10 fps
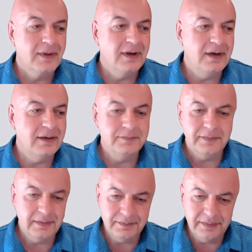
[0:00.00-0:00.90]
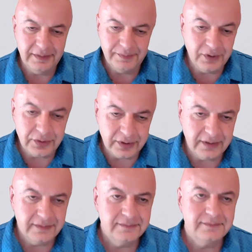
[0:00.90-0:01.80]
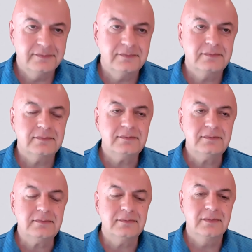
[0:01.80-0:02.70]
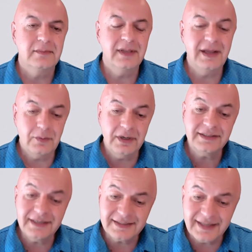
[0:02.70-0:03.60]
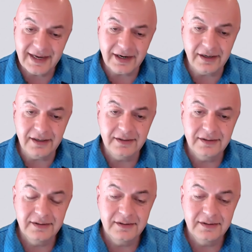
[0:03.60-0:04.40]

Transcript: a builder. That once it's there,